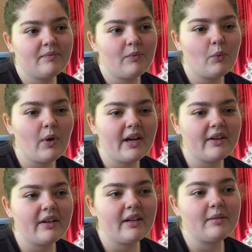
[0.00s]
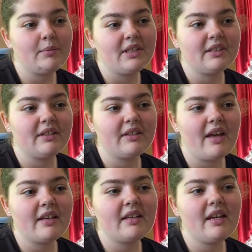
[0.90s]
wiring and basically
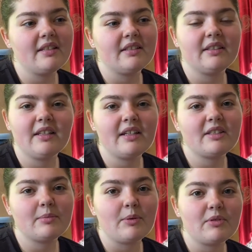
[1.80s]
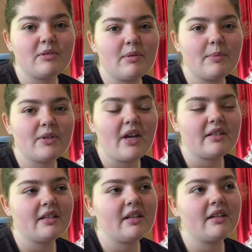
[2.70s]
that casing that it's supposed to be
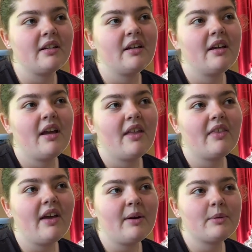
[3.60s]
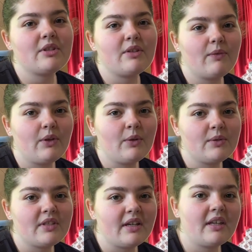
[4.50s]
protected in. That was the
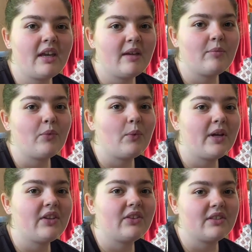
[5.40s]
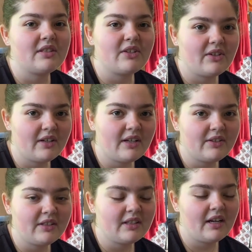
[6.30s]
fuse that came with the cigarette
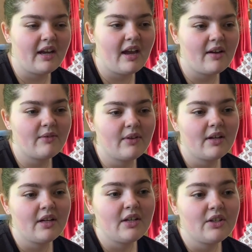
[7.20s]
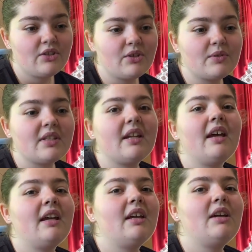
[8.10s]
outlet that I have. So
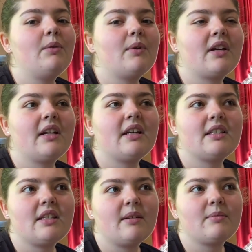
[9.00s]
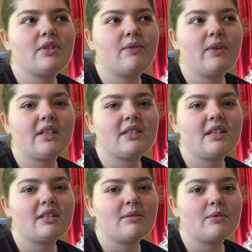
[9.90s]
today we're going to attempt to fix
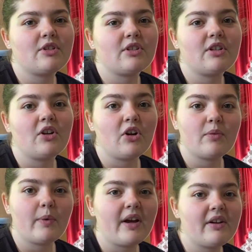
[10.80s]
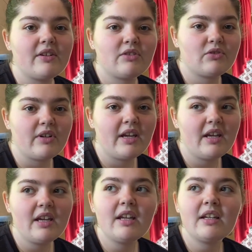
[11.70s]
this, and we're just going to hardwire it straight
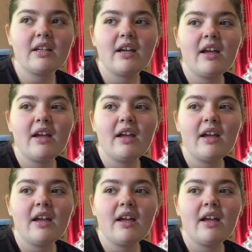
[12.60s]
in